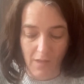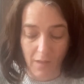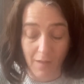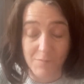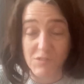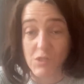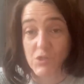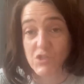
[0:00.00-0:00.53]

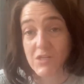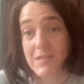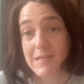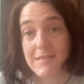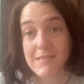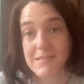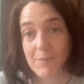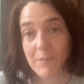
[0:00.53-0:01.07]
So she
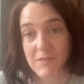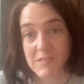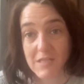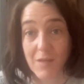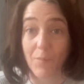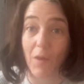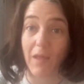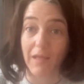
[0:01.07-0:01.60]
needed something to
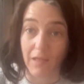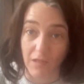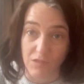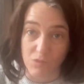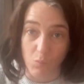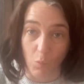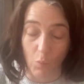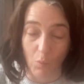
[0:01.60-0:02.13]
keep her
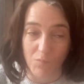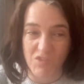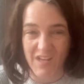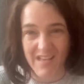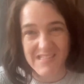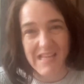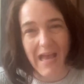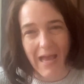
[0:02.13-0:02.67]
ears warm. She
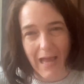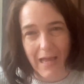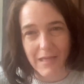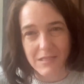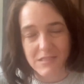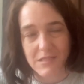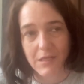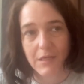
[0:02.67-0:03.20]
has a
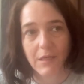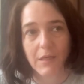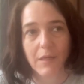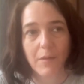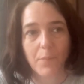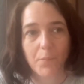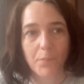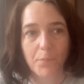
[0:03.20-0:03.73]
hat,
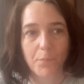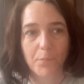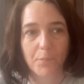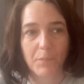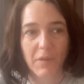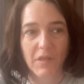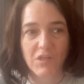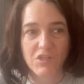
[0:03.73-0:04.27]

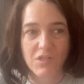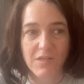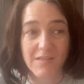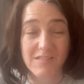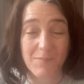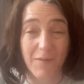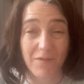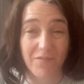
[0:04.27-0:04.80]
but she needs
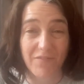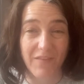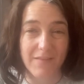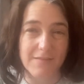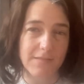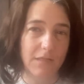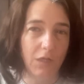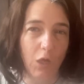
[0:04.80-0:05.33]
to be able to fit
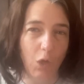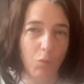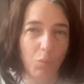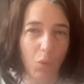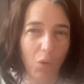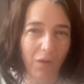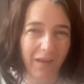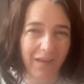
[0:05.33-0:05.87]
this in a coat
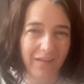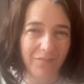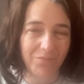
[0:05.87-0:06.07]
pocket.